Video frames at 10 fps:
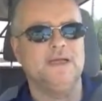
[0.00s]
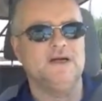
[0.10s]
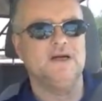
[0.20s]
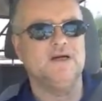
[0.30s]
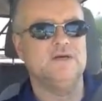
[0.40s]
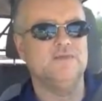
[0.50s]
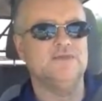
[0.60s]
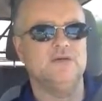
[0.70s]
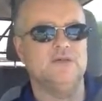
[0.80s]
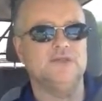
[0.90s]

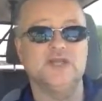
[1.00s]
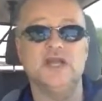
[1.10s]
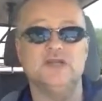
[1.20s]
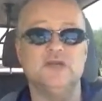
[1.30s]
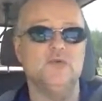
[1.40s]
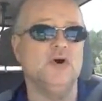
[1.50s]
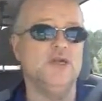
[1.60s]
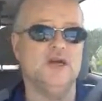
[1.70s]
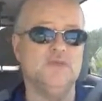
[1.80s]
almost saying, you know what,